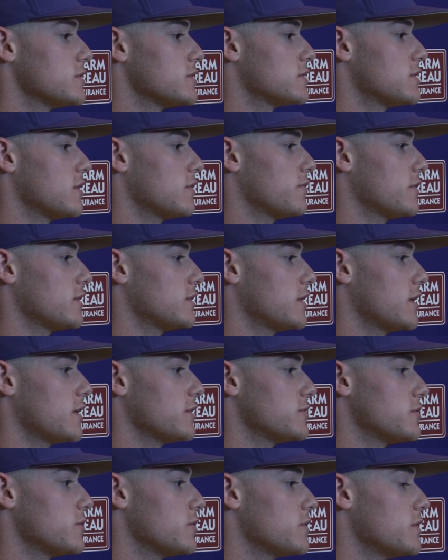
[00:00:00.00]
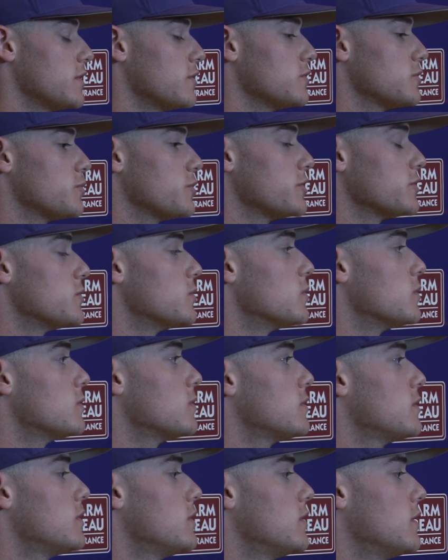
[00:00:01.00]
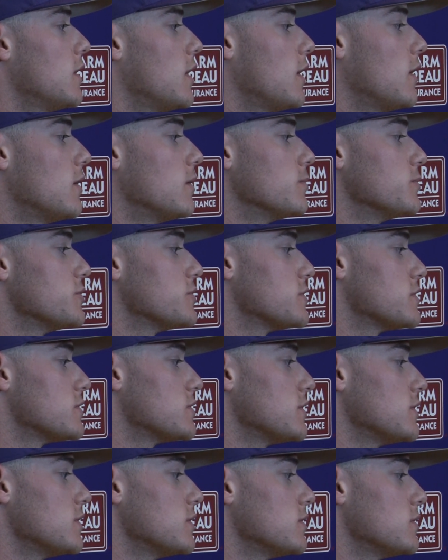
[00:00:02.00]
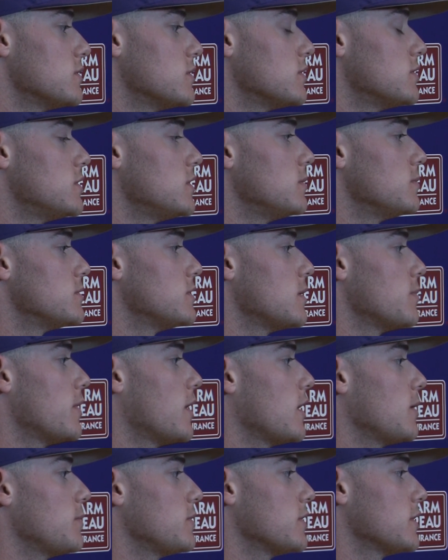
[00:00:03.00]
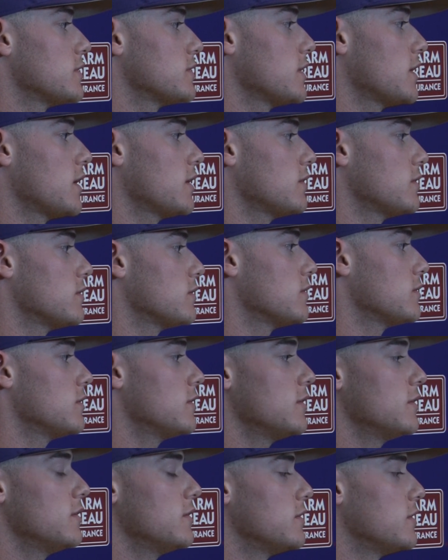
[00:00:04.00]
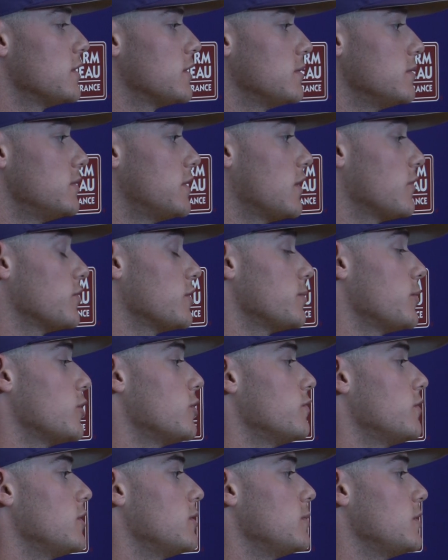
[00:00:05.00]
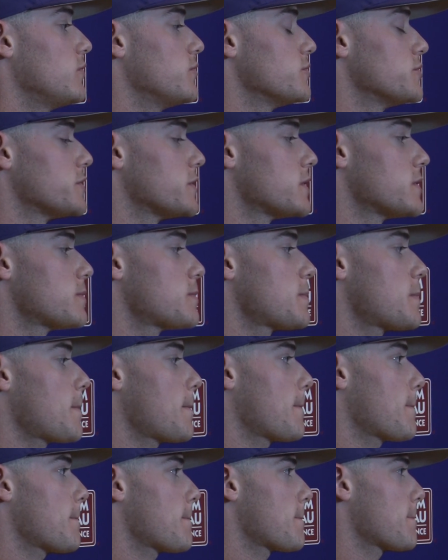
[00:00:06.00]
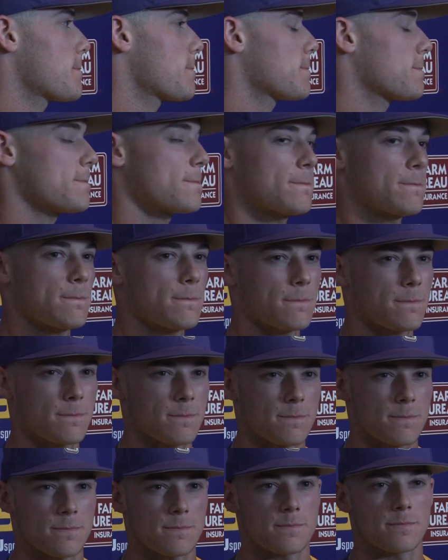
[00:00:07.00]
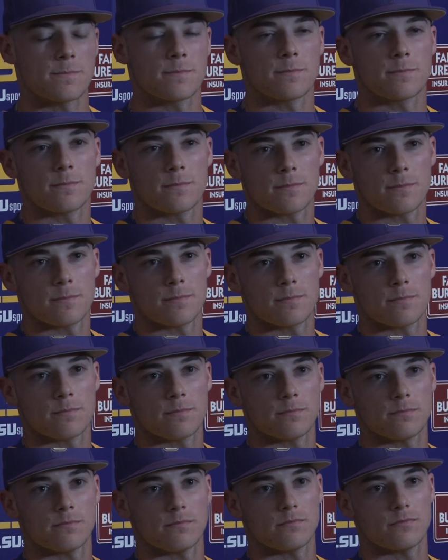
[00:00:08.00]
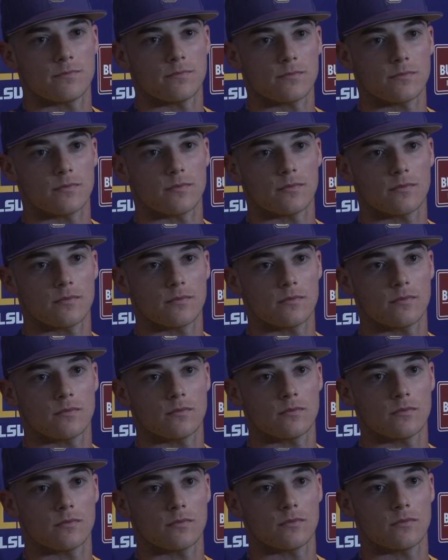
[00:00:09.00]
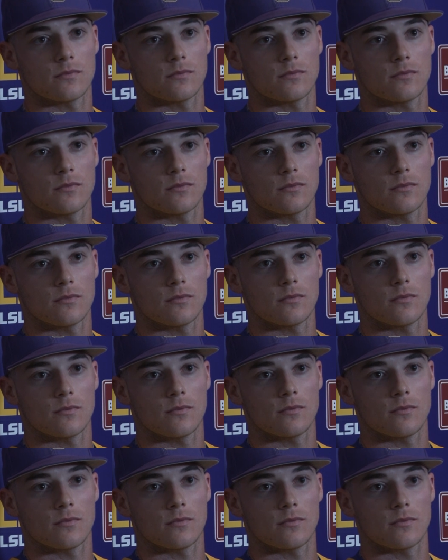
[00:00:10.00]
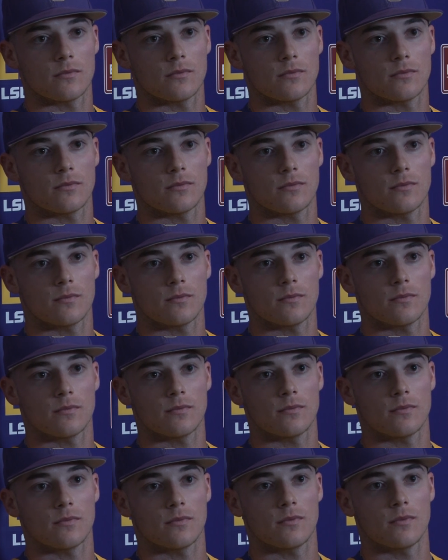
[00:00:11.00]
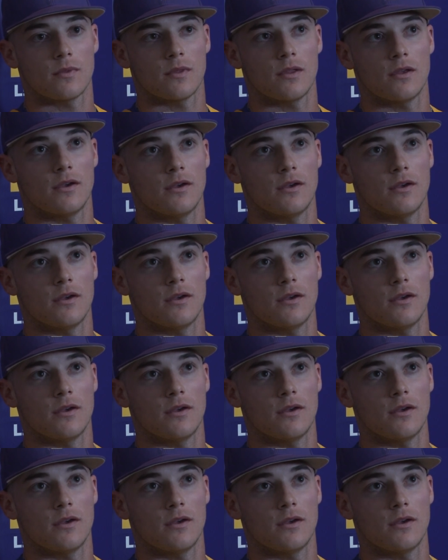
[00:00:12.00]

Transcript: and stuff like that. So it was pretty cool, just to see that the team stay behind me like that, and it definitely motivated me for sure. What's your takeaway from this weekend and the team and sweeping to begin the year? What did you see out there?